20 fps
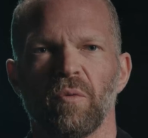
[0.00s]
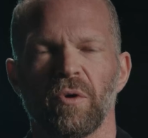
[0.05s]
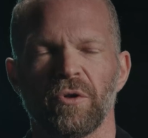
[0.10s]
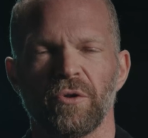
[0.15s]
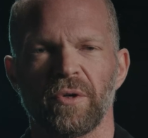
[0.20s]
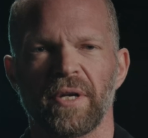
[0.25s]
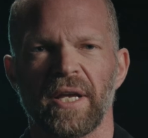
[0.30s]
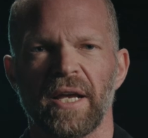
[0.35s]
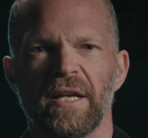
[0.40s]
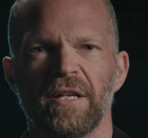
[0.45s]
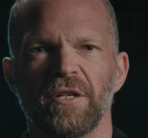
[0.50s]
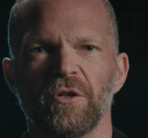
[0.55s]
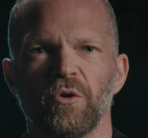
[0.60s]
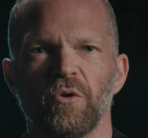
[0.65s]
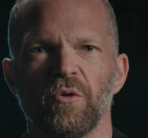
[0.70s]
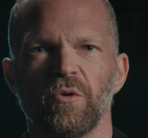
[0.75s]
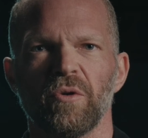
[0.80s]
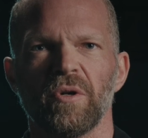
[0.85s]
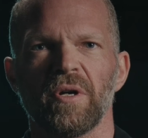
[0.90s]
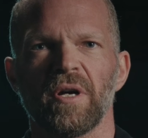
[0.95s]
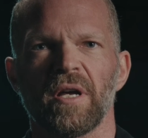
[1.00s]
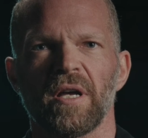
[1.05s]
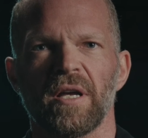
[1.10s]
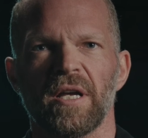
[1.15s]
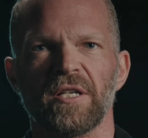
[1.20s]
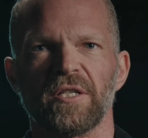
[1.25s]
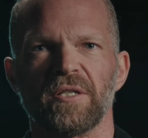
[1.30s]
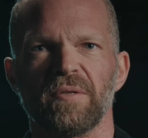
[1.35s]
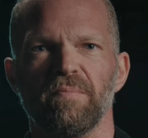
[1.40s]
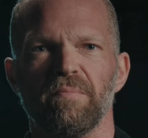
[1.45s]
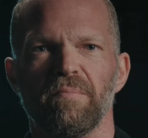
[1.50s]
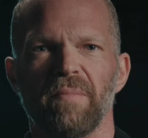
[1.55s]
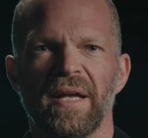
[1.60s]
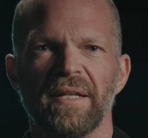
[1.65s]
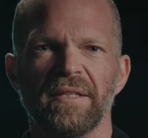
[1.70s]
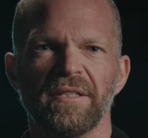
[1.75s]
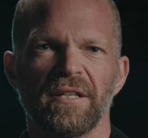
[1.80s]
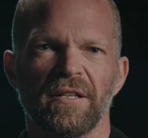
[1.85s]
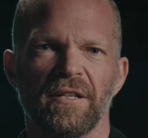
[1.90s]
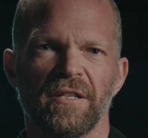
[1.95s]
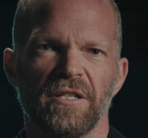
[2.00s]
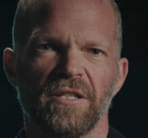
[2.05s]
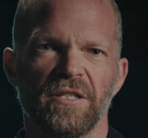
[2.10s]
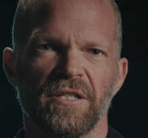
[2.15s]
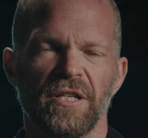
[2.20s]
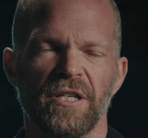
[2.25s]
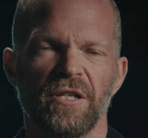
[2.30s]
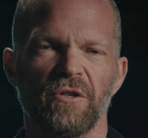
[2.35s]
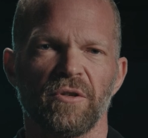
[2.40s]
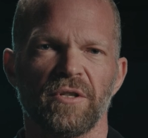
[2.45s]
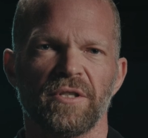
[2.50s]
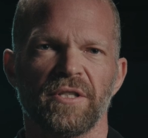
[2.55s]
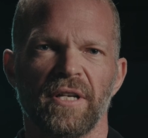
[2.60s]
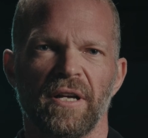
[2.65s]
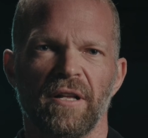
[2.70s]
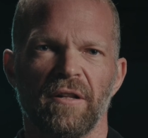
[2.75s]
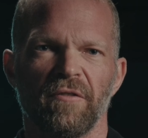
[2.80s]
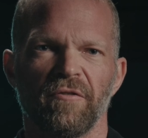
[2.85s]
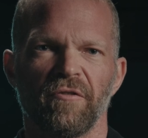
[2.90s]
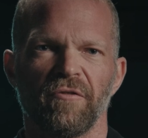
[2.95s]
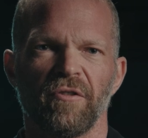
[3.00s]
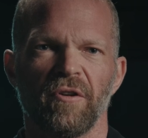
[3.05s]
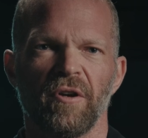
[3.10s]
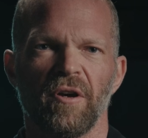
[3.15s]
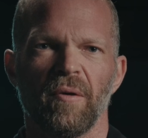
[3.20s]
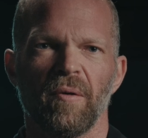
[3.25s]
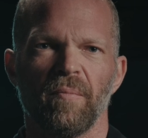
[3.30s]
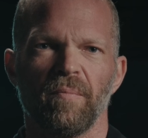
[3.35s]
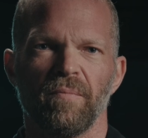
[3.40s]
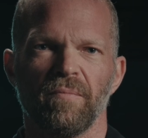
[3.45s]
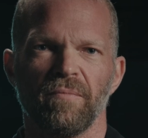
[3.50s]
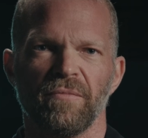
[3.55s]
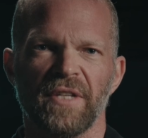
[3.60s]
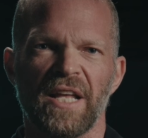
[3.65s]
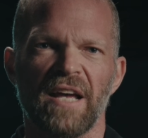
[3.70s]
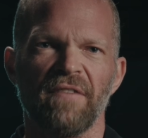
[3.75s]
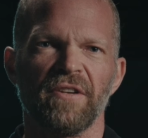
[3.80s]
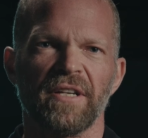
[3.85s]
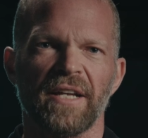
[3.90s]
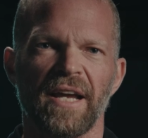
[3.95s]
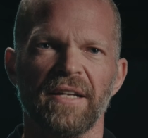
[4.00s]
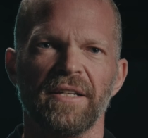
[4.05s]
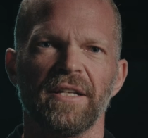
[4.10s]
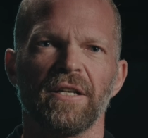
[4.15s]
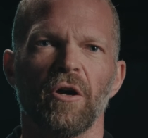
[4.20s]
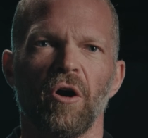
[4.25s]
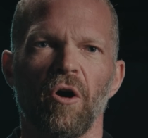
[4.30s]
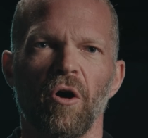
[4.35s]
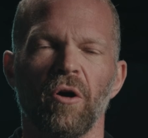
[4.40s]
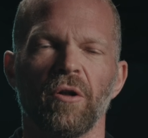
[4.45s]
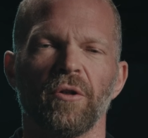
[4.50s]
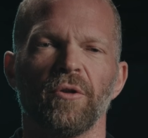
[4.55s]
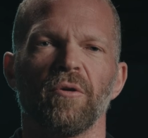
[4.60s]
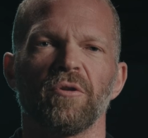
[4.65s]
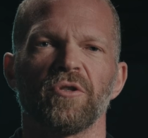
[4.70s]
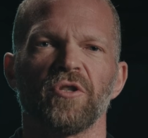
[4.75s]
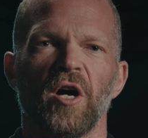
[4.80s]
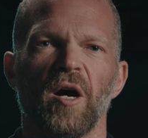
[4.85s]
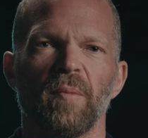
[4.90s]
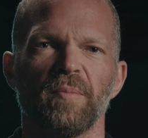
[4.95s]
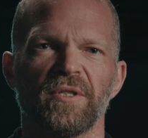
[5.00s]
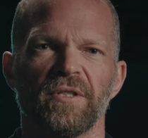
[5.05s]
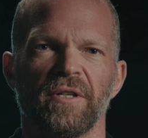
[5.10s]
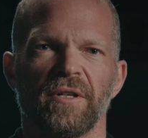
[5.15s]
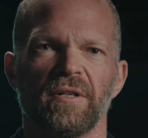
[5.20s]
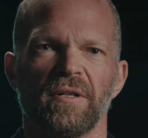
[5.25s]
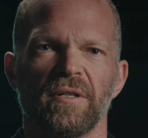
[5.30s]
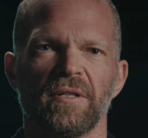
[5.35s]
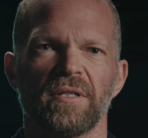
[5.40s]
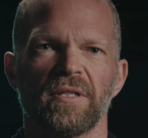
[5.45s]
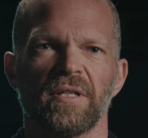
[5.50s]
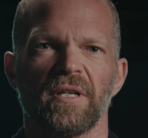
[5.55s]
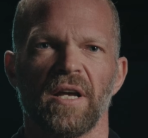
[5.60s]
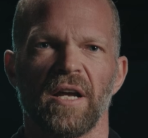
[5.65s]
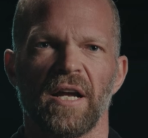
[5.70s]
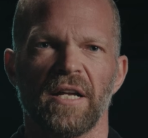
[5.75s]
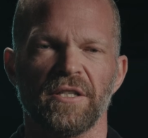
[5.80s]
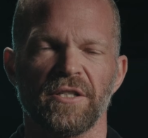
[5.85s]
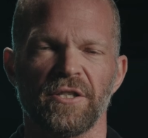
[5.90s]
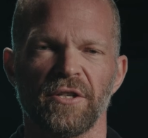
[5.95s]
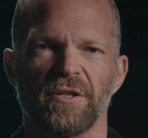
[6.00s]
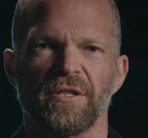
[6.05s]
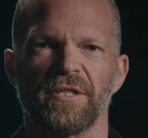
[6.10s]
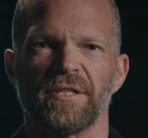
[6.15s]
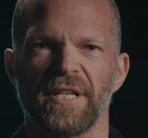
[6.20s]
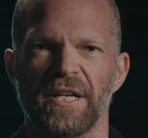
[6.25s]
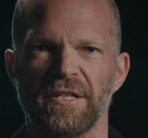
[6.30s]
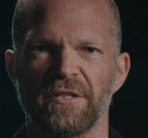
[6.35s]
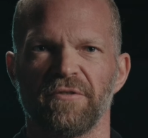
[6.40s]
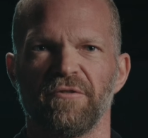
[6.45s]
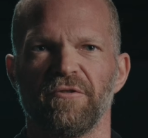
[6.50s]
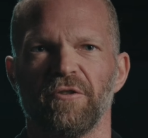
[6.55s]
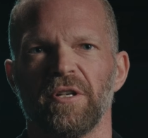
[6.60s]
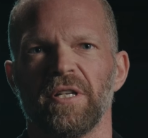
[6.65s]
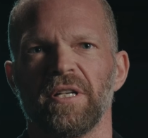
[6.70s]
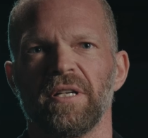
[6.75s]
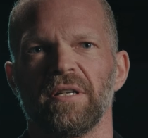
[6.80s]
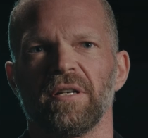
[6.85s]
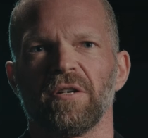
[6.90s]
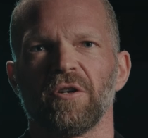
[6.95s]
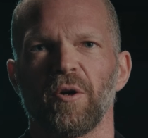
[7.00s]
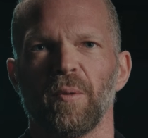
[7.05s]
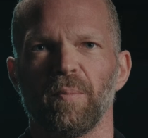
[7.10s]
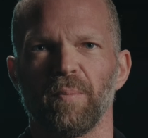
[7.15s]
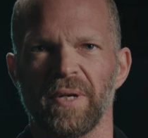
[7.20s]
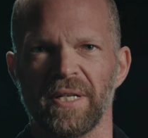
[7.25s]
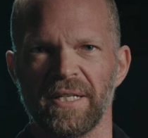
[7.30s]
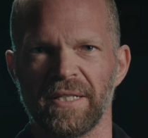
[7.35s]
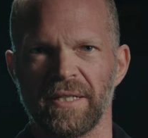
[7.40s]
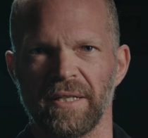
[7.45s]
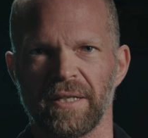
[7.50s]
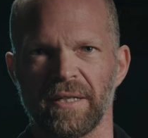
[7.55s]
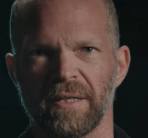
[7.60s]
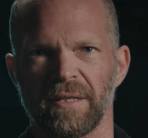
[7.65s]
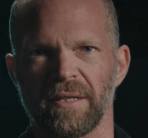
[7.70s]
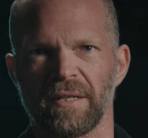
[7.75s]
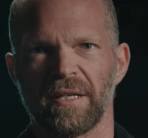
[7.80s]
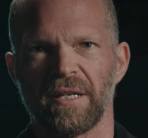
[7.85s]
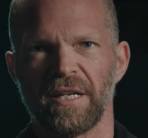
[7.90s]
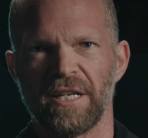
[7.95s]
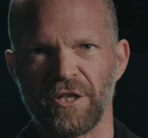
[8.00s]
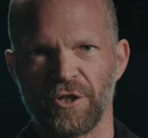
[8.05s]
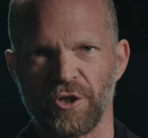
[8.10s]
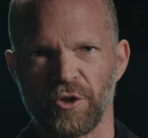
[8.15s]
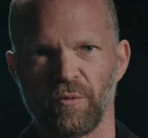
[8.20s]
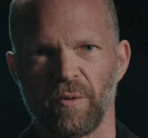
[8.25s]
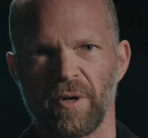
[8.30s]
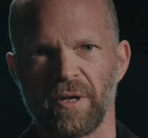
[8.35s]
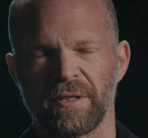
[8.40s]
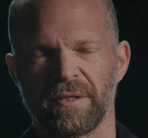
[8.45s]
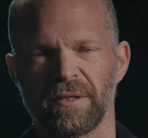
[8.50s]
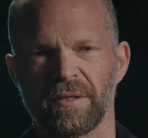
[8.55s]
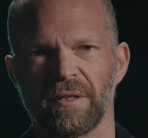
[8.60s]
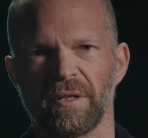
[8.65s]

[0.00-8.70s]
What you can do is mentally see yourself navigating all those obstacles and successfully completing each one.